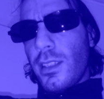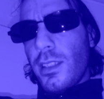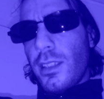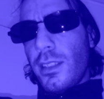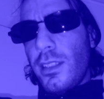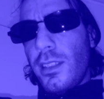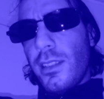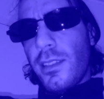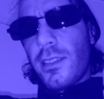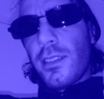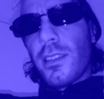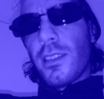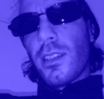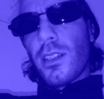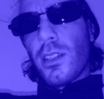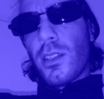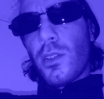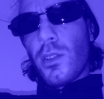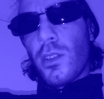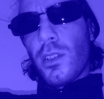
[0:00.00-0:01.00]
in his
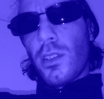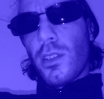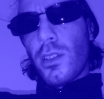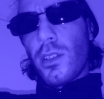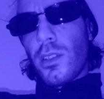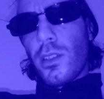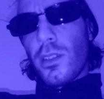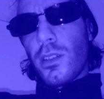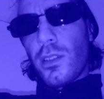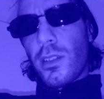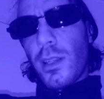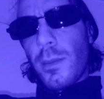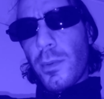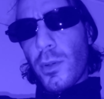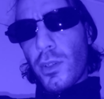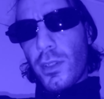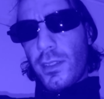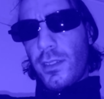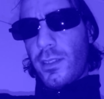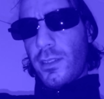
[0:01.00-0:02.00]

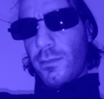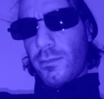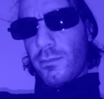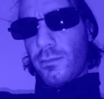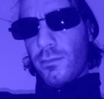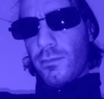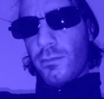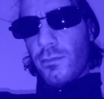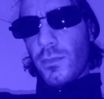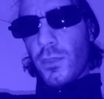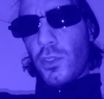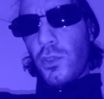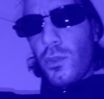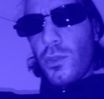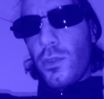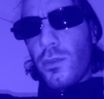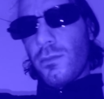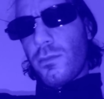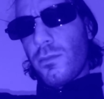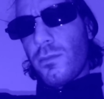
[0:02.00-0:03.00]
reports.
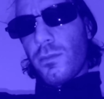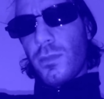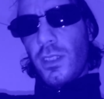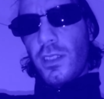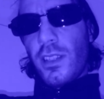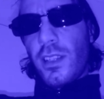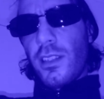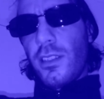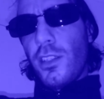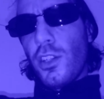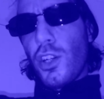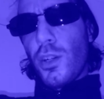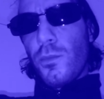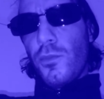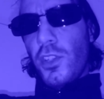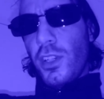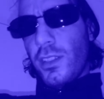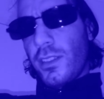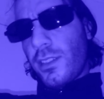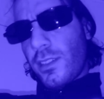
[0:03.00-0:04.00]
So these are the
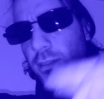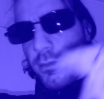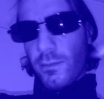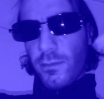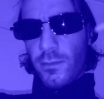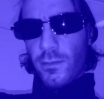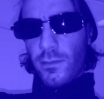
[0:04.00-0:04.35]
objects.